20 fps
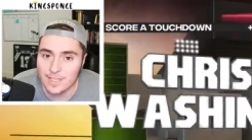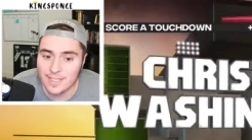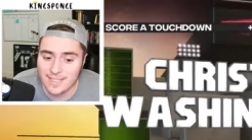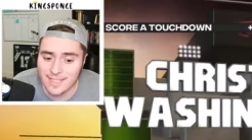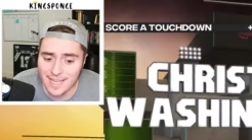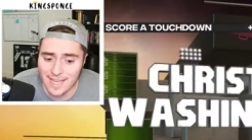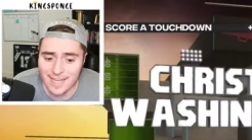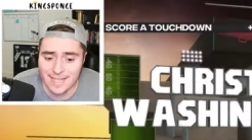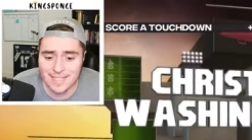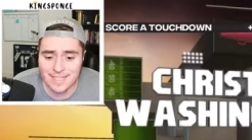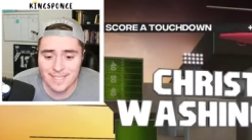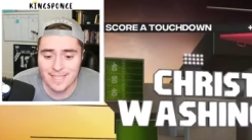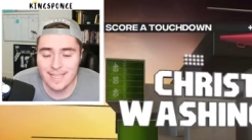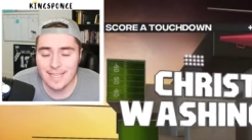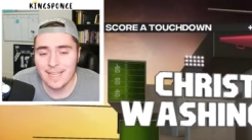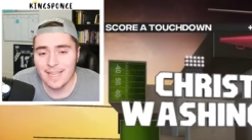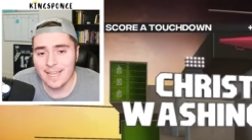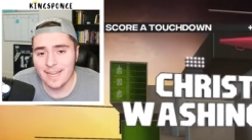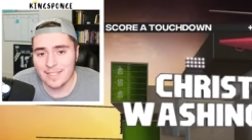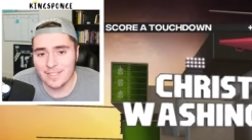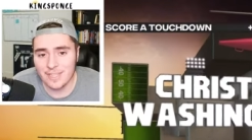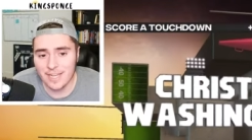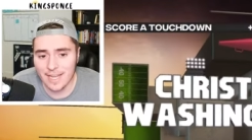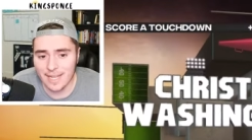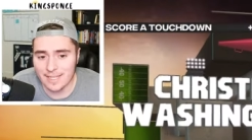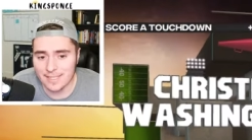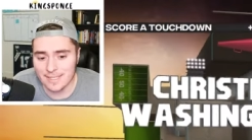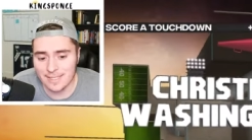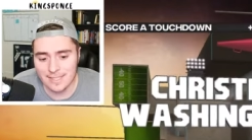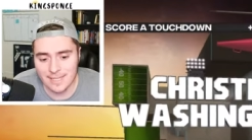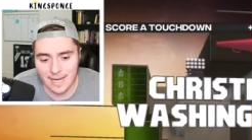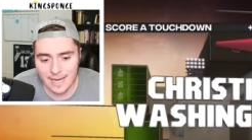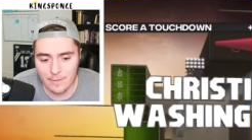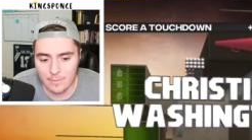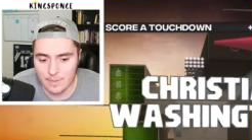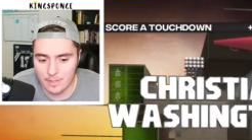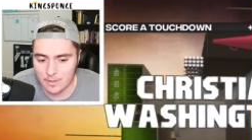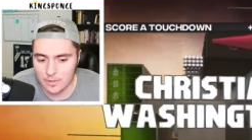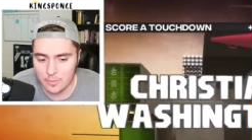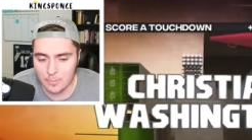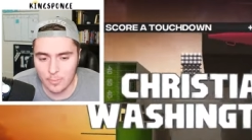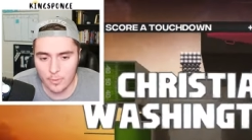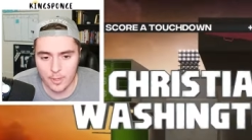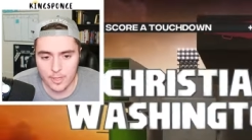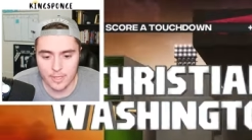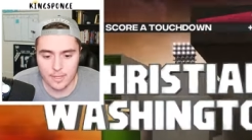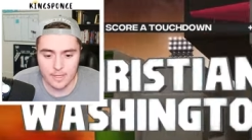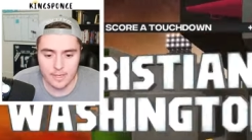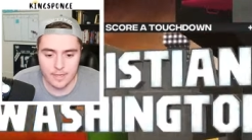six and a chance to tie it with a two pointer